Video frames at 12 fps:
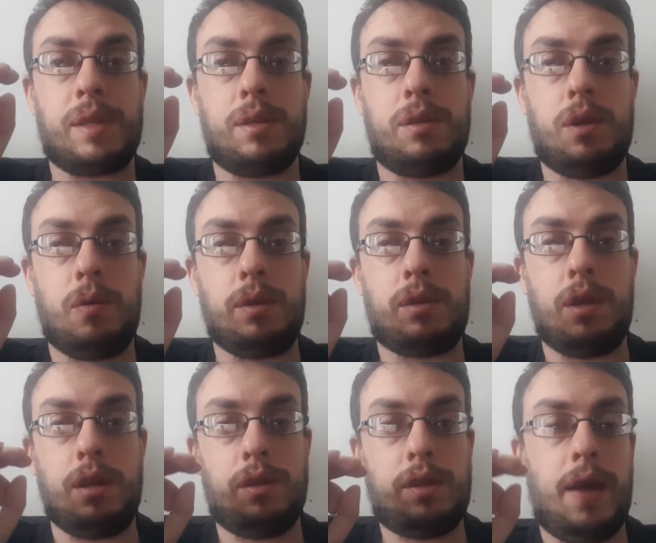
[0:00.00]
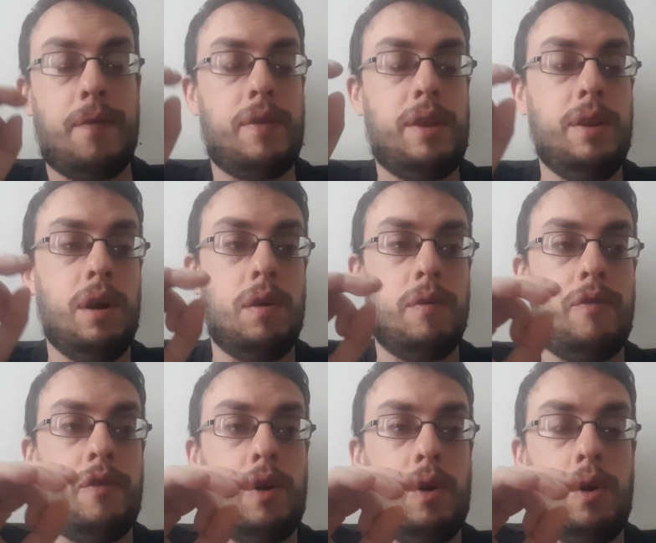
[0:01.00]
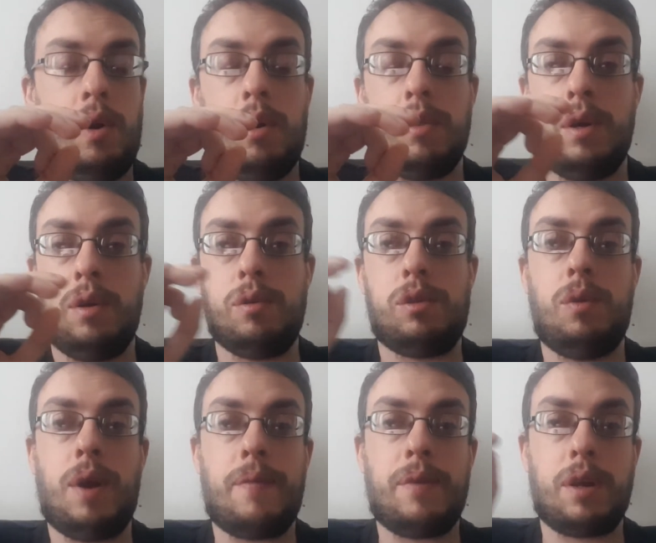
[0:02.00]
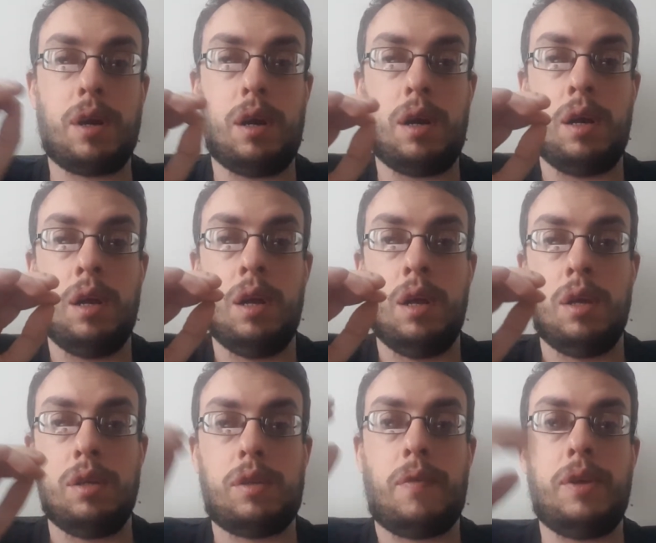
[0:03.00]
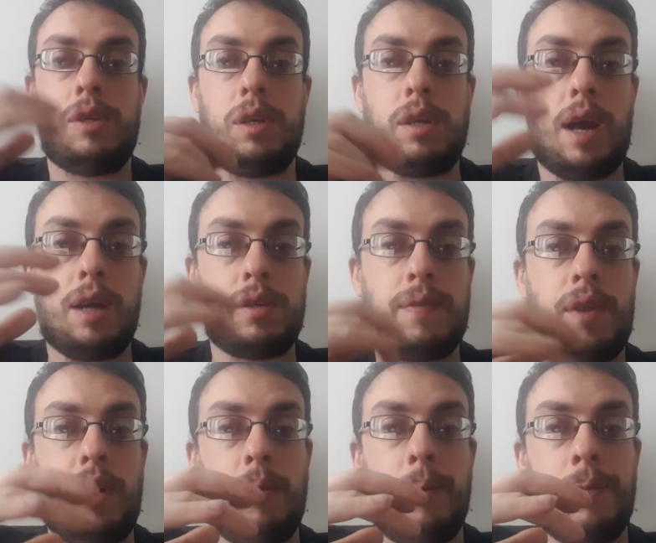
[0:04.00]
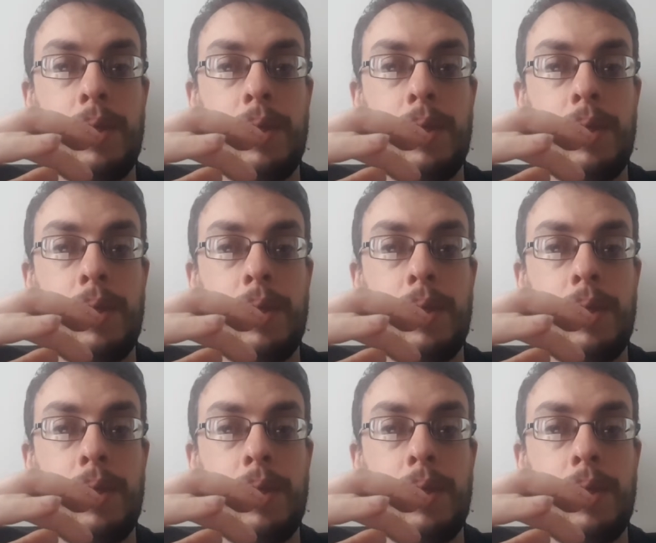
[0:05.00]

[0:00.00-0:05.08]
So it's definitely not for those who haven't got sufficient cash flow